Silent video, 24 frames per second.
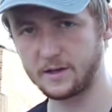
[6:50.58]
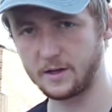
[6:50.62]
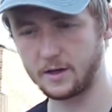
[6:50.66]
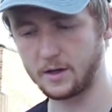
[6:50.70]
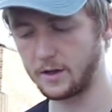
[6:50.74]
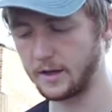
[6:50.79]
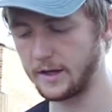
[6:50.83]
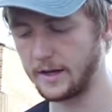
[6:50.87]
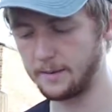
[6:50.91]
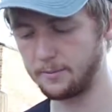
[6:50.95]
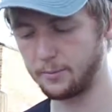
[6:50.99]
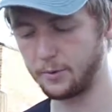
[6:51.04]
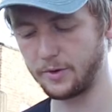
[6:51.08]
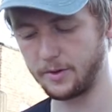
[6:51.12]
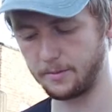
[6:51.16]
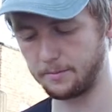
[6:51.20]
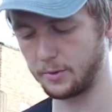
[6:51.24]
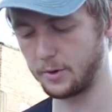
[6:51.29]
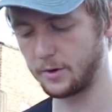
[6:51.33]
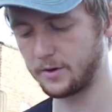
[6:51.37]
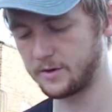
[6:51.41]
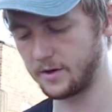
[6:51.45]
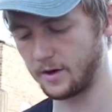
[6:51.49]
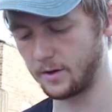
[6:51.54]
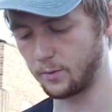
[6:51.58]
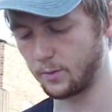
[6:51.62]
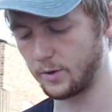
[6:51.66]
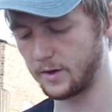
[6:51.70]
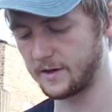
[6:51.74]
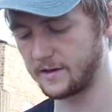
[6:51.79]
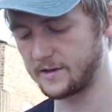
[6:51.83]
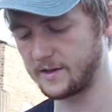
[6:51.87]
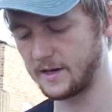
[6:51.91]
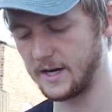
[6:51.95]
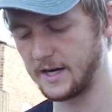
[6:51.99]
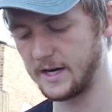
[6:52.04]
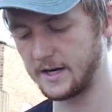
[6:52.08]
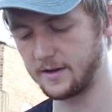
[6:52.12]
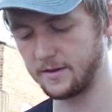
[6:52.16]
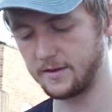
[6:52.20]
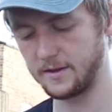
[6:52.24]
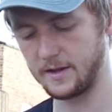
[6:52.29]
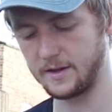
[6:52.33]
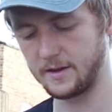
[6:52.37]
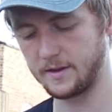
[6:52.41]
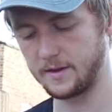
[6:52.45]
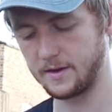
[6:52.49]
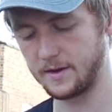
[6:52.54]
a clamp with a bolt on one side and
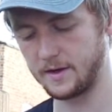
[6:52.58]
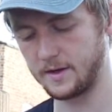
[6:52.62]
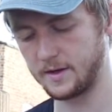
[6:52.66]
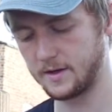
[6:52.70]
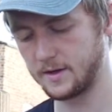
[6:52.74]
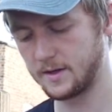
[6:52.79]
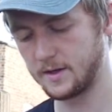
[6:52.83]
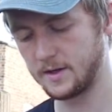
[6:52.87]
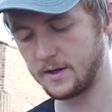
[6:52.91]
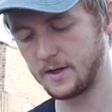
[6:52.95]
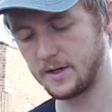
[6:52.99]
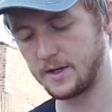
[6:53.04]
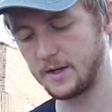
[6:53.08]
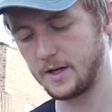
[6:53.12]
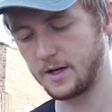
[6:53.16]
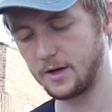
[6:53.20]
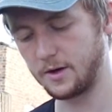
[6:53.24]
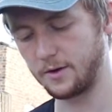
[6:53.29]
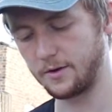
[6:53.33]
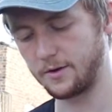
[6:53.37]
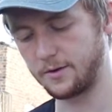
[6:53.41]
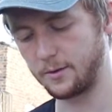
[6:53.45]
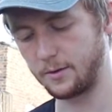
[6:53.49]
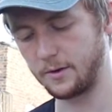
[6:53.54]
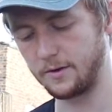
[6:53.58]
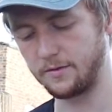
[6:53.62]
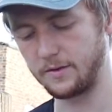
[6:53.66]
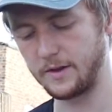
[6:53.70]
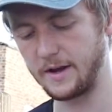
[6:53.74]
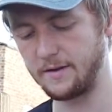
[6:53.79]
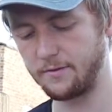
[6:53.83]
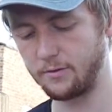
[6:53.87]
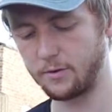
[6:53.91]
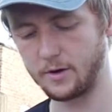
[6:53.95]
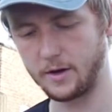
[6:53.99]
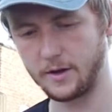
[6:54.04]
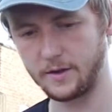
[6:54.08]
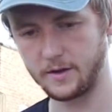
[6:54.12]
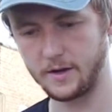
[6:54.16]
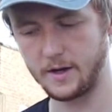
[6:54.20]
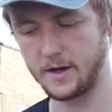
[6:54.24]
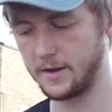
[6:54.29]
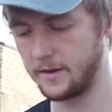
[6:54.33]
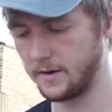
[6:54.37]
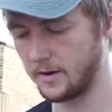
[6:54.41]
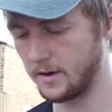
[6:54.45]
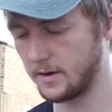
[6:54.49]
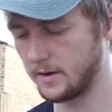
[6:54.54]
then the, sort of lever on the
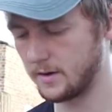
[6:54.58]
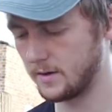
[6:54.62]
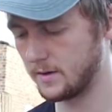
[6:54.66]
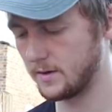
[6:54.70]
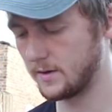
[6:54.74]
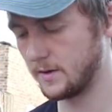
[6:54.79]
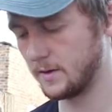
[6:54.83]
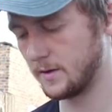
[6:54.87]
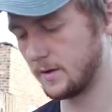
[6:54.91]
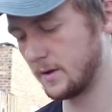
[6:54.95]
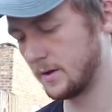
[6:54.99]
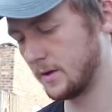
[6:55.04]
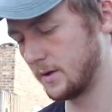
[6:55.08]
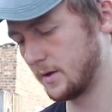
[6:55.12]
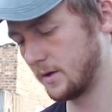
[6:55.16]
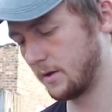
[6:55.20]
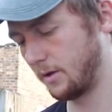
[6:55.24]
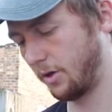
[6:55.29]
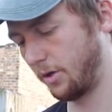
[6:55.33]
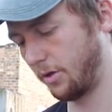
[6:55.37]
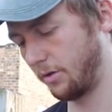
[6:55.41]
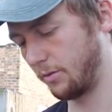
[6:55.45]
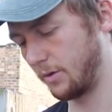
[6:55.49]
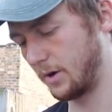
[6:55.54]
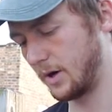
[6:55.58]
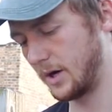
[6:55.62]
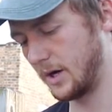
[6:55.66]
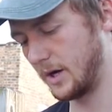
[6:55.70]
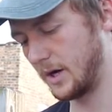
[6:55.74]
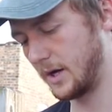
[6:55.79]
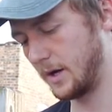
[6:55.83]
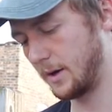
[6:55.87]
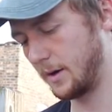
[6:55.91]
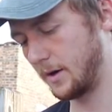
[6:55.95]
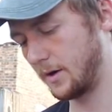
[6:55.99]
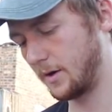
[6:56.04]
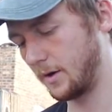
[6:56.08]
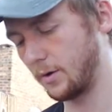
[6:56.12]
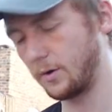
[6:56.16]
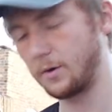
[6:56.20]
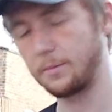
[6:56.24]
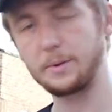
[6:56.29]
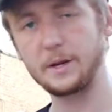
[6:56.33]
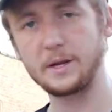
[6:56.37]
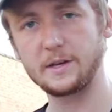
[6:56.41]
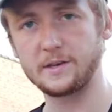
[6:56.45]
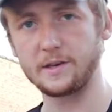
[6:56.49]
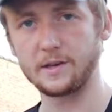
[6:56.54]
other. 3 total
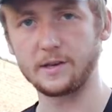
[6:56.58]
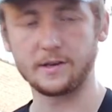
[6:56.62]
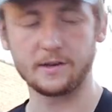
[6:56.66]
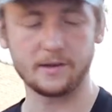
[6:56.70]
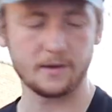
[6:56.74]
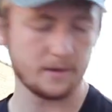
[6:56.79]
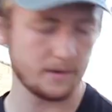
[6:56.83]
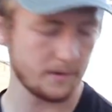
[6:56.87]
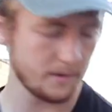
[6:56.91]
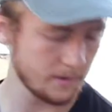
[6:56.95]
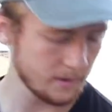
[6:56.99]
pieces.